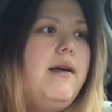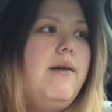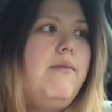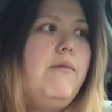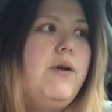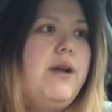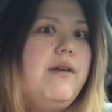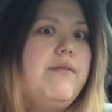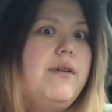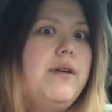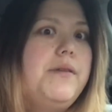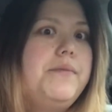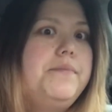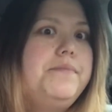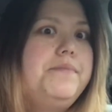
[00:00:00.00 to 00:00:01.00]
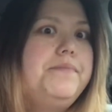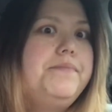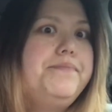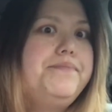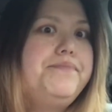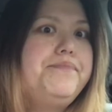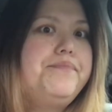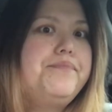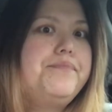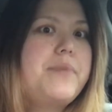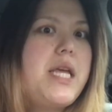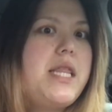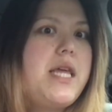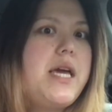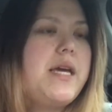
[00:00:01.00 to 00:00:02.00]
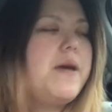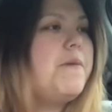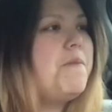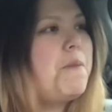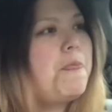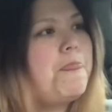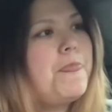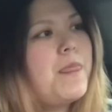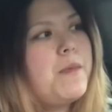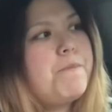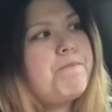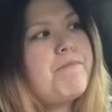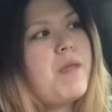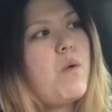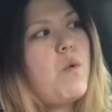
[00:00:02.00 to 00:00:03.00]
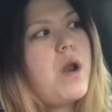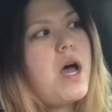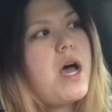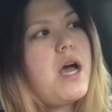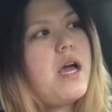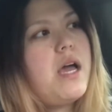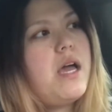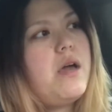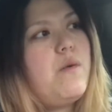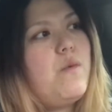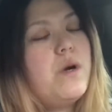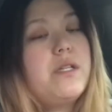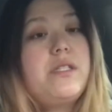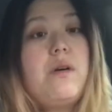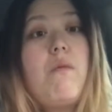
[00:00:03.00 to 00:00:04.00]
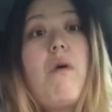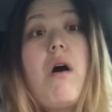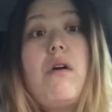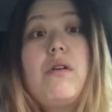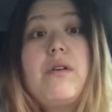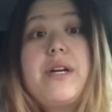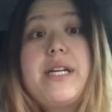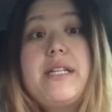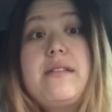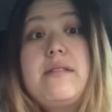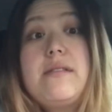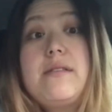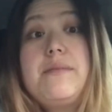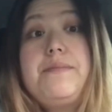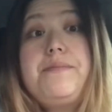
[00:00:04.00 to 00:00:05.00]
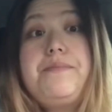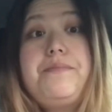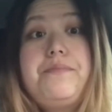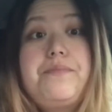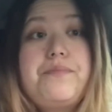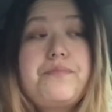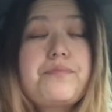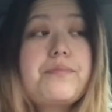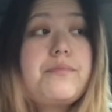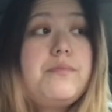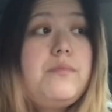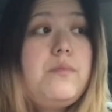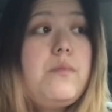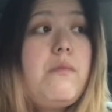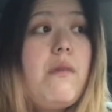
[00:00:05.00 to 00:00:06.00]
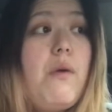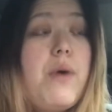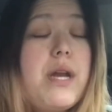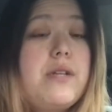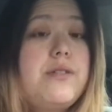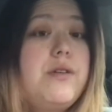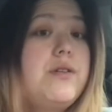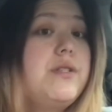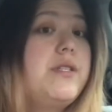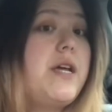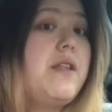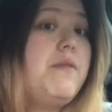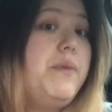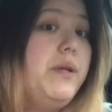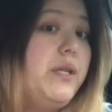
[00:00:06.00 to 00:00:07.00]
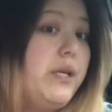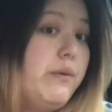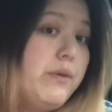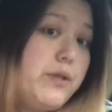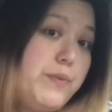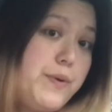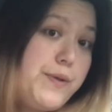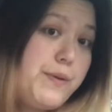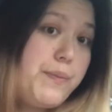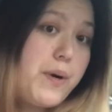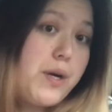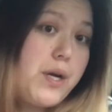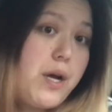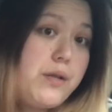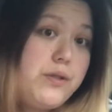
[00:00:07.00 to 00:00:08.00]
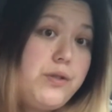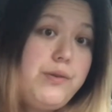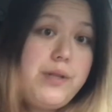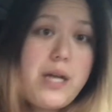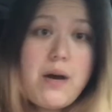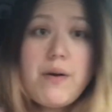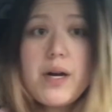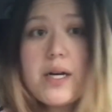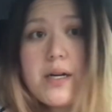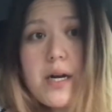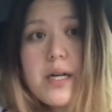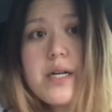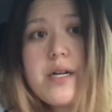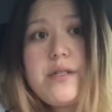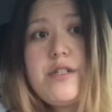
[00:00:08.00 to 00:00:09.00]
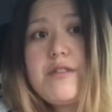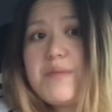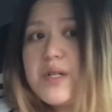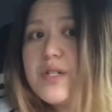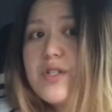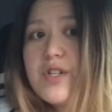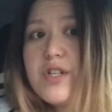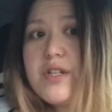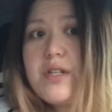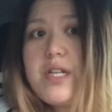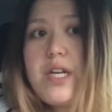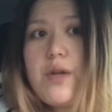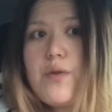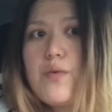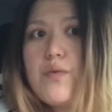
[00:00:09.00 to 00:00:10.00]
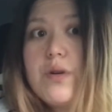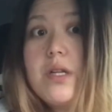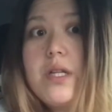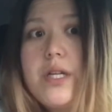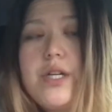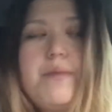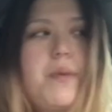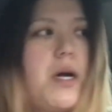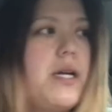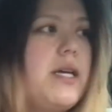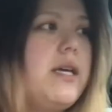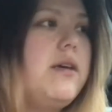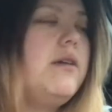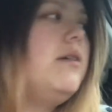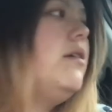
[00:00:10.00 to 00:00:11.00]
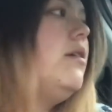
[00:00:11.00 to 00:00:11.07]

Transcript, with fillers: Whatever. And like, when I worked at Walgreens, we had a certain side of the building we were supposed to park on to allow our customers good, you know, the really good parking.